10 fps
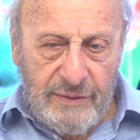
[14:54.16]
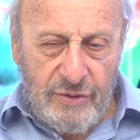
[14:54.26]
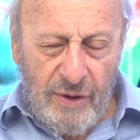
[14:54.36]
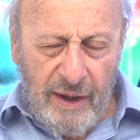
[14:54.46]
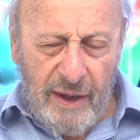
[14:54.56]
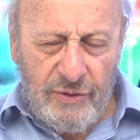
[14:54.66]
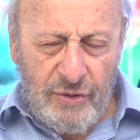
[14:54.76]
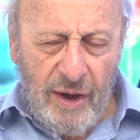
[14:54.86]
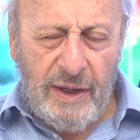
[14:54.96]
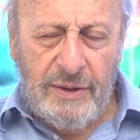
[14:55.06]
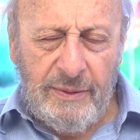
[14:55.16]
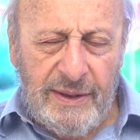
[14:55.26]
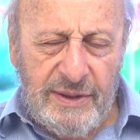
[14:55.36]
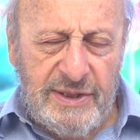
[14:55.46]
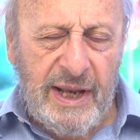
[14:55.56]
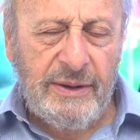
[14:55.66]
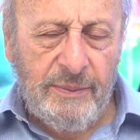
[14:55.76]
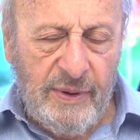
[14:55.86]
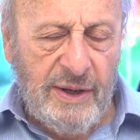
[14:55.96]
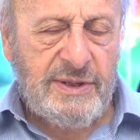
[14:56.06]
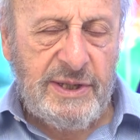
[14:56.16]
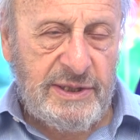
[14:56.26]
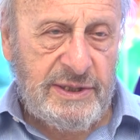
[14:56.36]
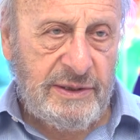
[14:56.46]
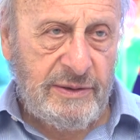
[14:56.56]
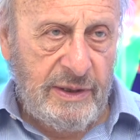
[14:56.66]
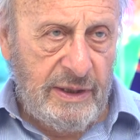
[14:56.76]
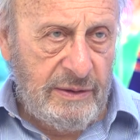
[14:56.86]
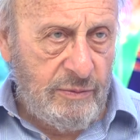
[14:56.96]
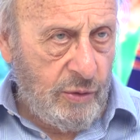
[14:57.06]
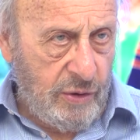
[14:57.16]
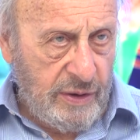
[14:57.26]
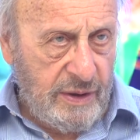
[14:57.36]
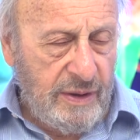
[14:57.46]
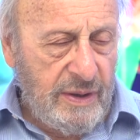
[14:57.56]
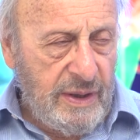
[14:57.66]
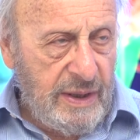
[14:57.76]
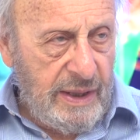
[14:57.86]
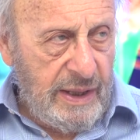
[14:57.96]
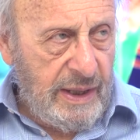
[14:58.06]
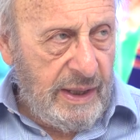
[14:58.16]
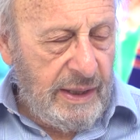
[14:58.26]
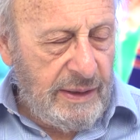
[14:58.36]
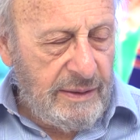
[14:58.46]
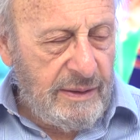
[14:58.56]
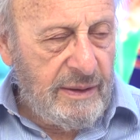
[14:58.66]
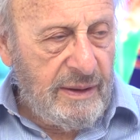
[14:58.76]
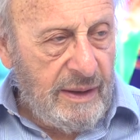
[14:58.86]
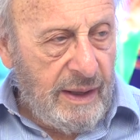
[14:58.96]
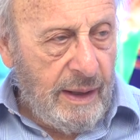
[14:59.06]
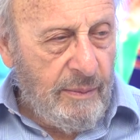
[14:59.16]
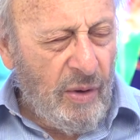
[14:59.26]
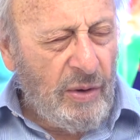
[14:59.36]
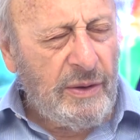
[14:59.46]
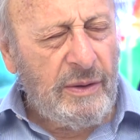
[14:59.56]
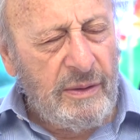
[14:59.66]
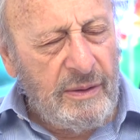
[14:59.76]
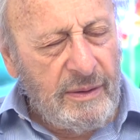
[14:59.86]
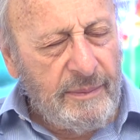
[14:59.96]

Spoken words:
trying to understand the processes at work in a modern